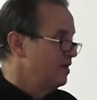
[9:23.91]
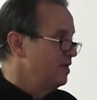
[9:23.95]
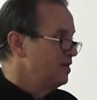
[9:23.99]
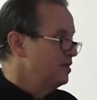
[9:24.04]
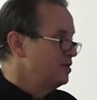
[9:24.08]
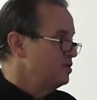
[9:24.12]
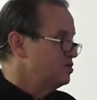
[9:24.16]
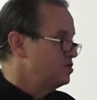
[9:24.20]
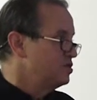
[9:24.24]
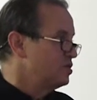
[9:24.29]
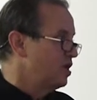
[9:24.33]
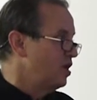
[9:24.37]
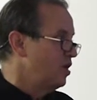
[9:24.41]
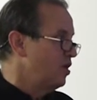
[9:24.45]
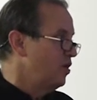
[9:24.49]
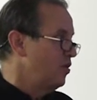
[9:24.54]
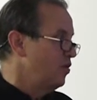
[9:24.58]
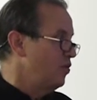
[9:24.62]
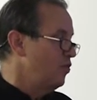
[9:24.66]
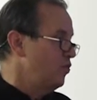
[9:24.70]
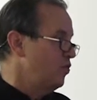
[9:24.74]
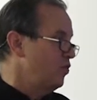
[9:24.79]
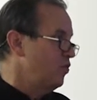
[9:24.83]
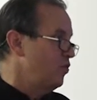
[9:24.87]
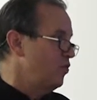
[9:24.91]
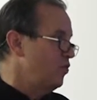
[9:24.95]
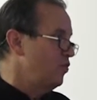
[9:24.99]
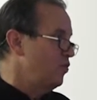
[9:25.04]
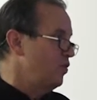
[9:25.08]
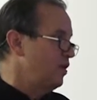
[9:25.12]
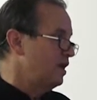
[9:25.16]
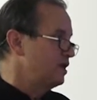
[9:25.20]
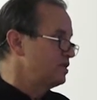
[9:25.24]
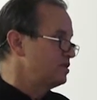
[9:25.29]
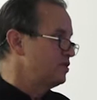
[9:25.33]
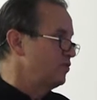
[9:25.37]
So,
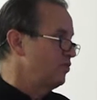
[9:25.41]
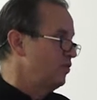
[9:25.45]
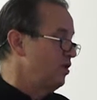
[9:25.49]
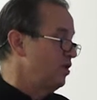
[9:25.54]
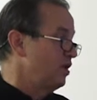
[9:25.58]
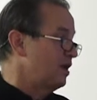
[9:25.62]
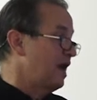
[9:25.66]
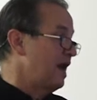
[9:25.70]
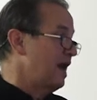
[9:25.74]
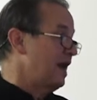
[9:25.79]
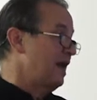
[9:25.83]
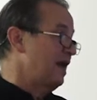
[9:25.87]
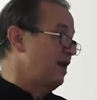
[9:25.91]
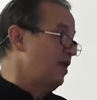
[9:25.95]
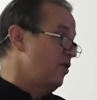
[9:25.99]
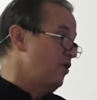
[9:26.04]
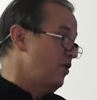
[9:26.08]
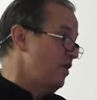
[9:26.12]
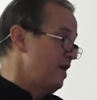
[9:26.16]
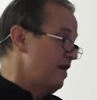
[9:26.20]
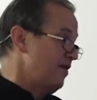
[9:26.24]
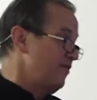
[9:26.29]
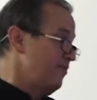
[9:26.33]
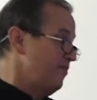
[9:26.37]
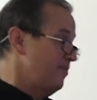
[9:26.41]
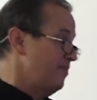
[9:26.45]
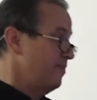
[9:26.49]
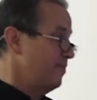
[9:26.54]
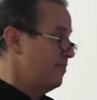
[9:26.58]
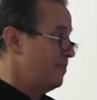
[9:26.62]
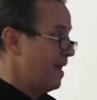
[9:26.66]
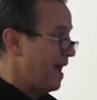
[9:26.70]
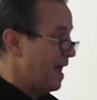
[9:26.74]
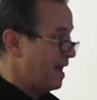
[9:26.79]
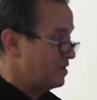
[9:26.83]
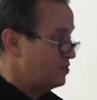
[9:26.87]
I said, well, look, I got to go have
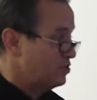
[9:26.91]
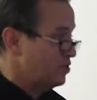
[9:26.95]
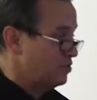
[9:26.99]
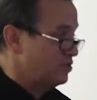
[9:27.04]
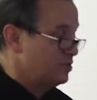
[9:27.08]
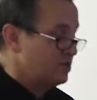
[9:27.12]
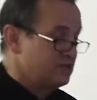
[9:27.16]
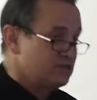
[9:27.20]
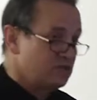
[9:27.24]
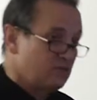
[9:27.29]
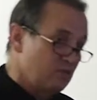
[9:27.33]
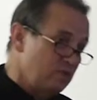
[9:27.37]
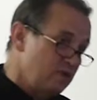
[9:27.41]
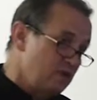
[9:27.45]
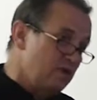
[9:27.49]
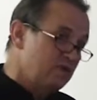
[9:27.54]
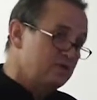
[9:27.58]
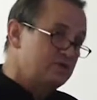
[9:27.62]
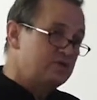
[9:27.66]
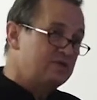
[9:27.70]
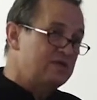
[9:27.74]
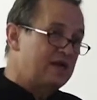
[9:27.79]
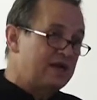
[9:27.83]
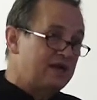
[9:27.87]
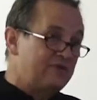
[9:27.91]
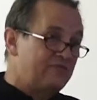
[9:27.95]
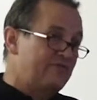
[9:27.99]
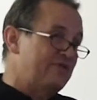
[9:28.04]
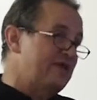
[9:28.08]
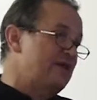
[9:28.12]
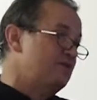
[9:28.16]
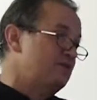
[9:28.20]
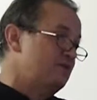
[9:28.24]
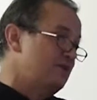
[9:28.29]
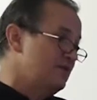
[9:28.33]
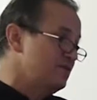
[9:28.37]
back surgery. They said, well, she's got an
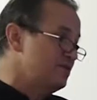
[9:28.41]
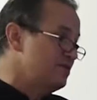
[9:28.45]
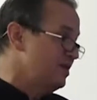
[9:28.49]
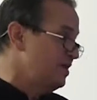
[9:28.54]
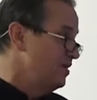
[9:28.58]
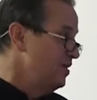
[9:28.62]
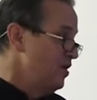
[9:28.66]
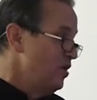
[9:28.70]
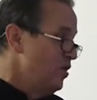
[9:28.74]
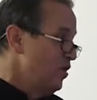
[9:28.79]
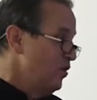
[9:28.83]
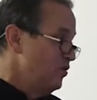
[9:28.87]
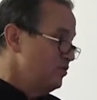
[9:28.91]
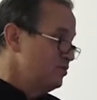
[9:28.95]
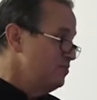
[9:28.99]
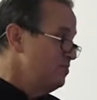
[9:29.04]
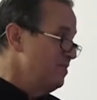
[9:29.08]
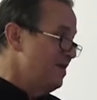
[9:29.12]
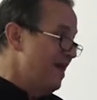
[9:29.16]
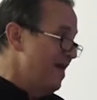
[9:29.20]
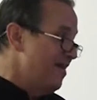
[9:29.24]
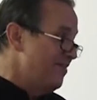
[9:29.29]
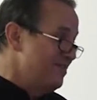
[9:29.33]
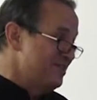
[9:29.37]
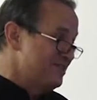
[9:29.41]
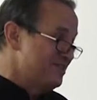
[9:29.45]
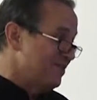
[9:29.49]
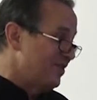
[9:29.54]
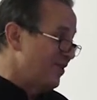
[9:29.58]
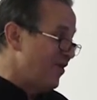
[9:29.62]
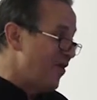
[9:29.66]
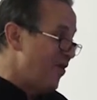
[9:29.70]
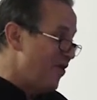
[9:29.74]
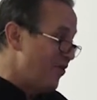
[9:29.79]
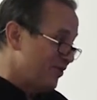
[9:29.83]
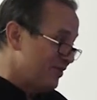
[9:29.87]
infection. I said, she's been having this a
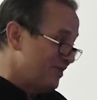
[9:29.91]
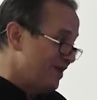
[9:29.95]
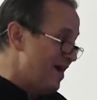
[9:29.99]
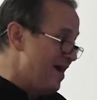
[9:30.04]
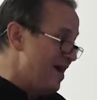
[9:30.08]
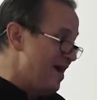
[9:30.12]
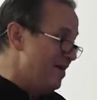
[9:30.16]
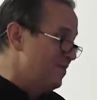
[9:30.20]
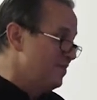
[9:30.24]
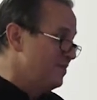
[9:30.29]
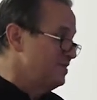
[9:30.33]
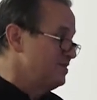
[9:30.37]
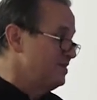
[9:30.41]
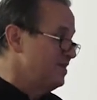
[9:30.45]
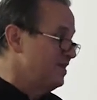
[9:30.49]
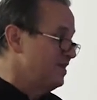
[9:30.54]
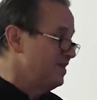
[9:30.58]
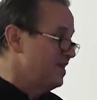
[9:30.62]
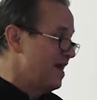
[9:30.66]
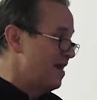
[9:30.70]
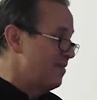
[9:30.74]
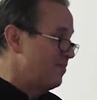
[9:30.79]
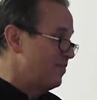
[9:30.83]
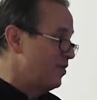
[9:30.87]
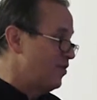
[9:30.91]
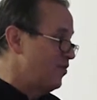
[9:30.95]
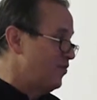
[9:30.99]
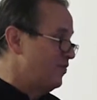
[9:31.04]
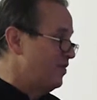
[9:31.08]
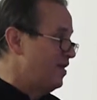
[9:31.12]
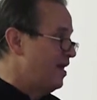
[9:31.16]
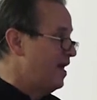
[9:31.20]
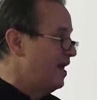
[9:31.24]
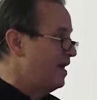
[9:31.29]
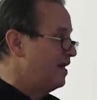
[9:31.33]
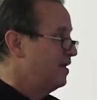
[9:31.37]
long time. This didn't happen
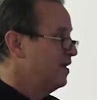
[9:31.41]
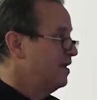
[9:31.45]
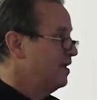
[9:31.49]
overnight.